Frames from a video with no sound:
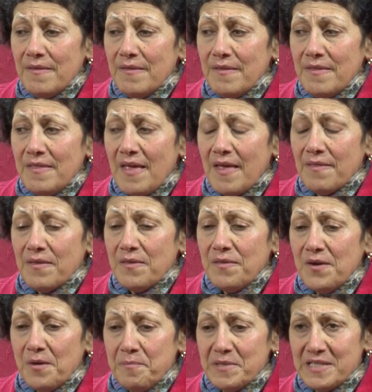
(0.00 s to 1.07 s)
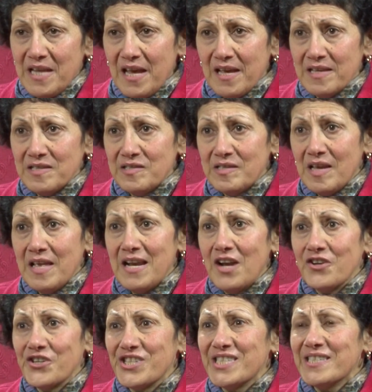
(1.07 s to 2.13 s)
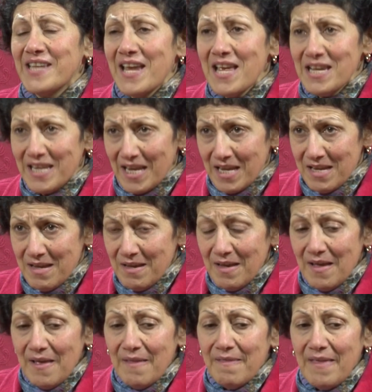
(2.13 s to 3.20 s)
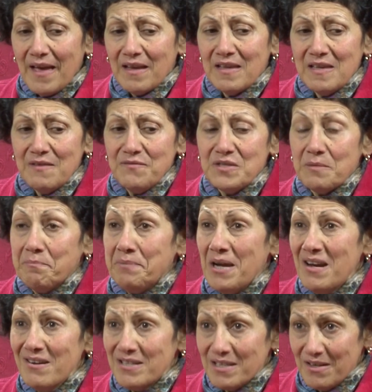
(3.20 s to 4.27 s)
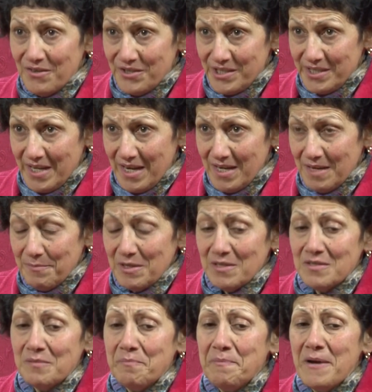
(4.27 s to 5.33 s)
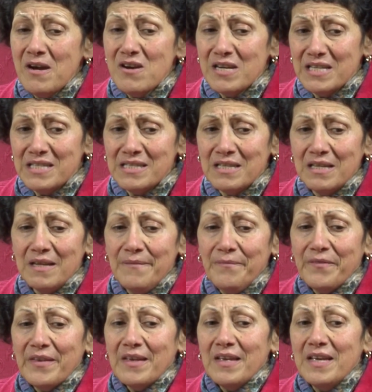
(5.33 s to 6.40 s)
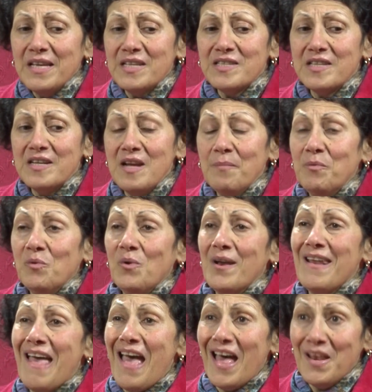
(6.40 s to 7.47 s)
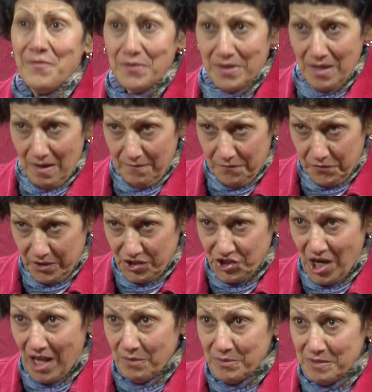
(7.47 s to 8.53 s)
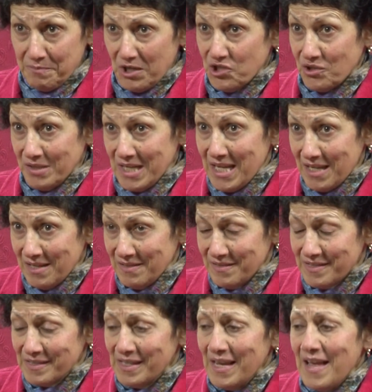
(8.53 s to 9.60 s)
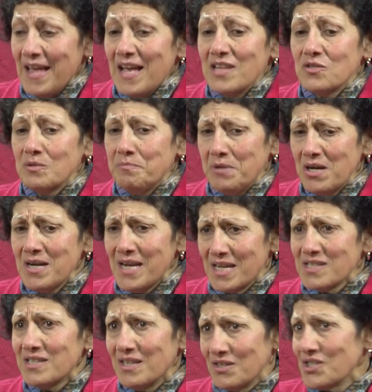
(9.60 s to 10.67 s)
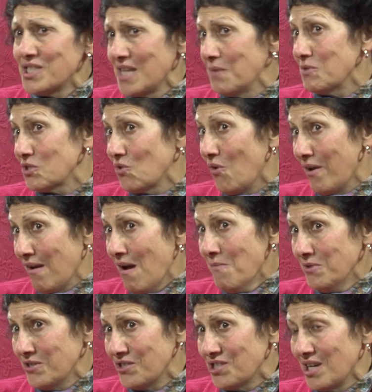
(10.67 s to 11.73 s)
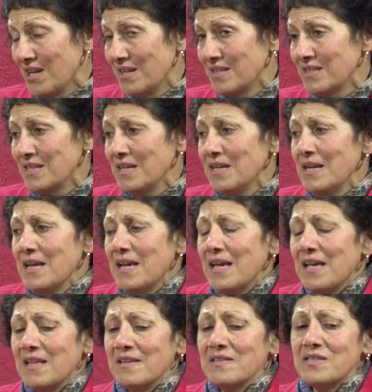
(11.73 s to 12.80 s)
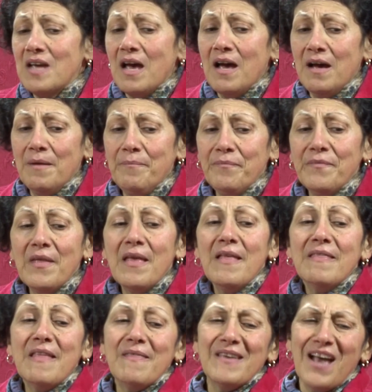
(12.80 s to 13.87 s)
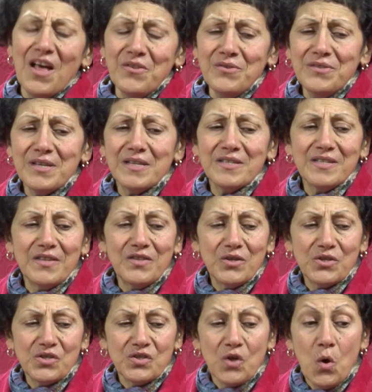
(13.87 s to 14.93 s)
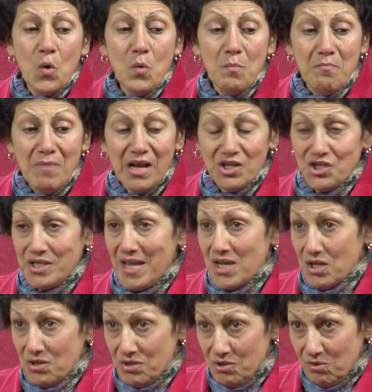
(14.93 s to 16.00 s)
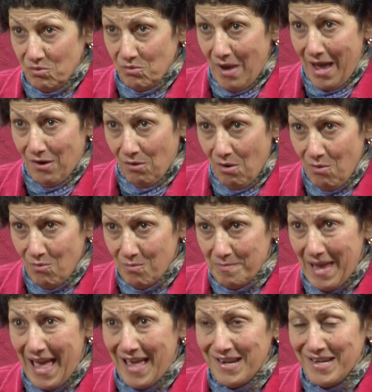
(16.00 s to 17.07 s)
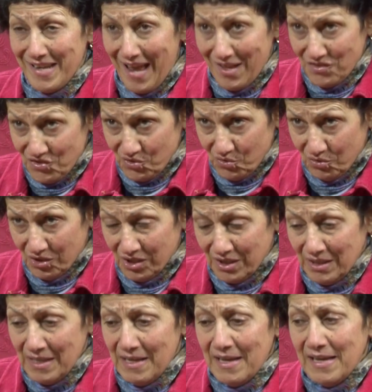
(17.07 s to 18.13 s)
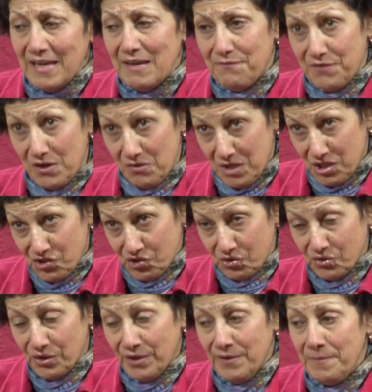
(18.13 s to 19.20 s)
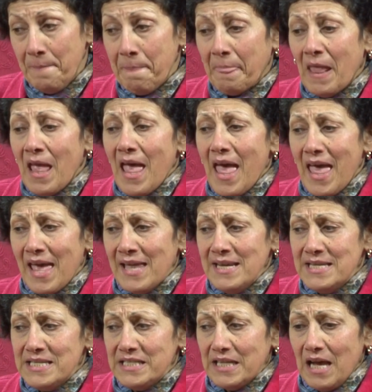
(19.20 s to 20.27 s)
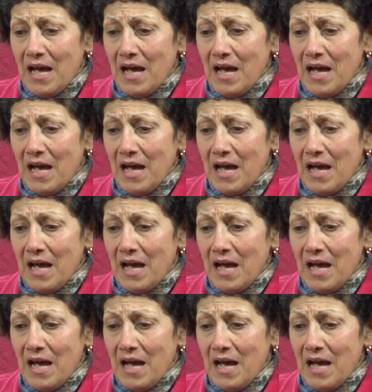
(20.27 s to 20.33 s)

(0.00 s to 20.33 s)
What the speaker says: that the therapist has an understanding that gives the parent understanding, because the parent is the number one advocate for a child with special needs. So the parent has to understand what's going on with their child. And then the other thing is that there's so much they can do at home and at school, if they're in school, and